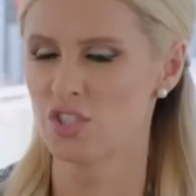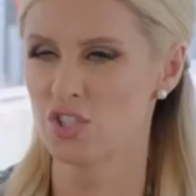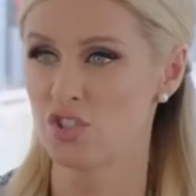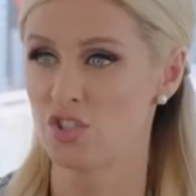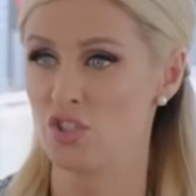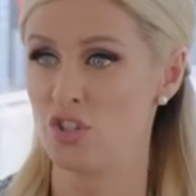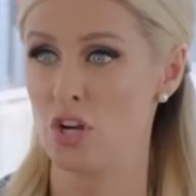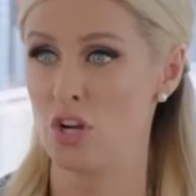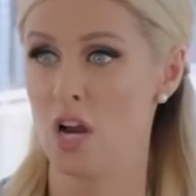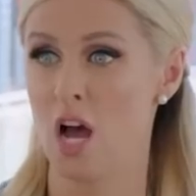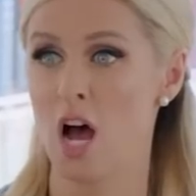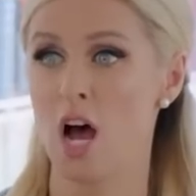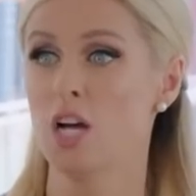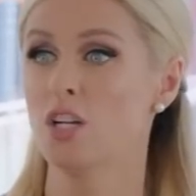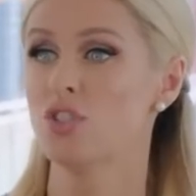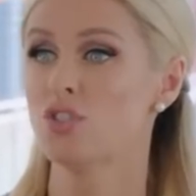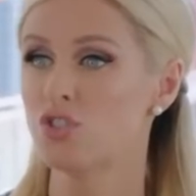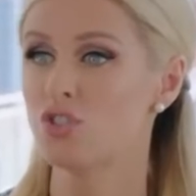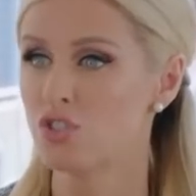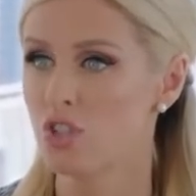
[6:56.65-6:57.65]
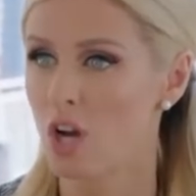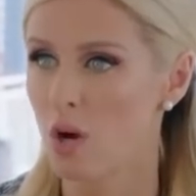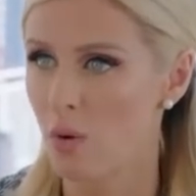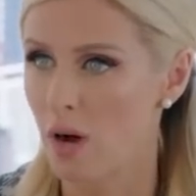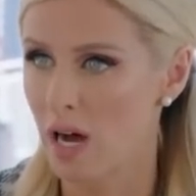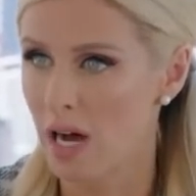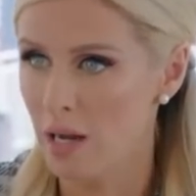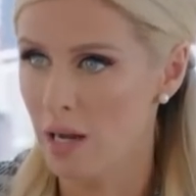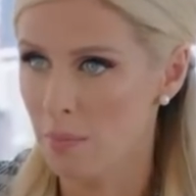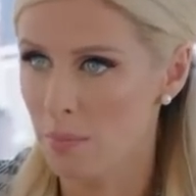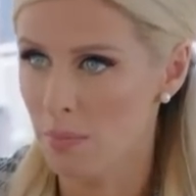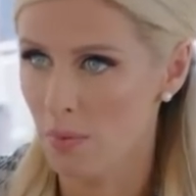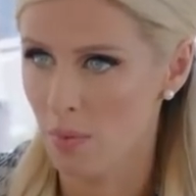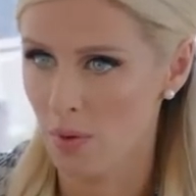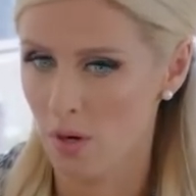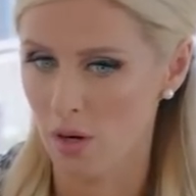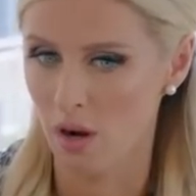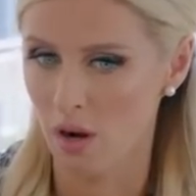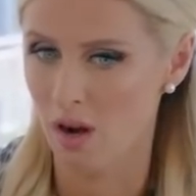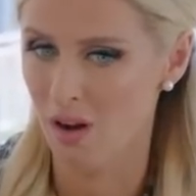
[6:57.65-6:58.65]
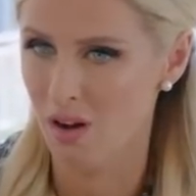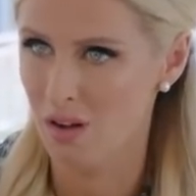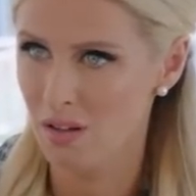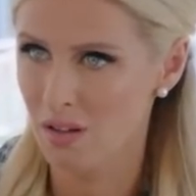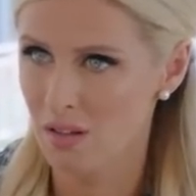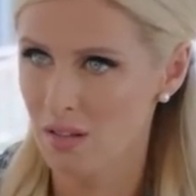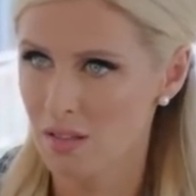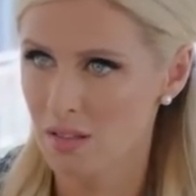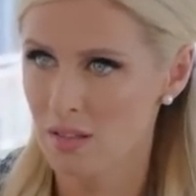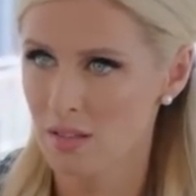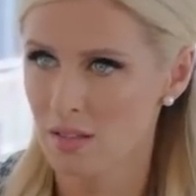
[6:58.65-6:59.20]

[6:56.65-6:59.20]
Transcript: just not show up or call?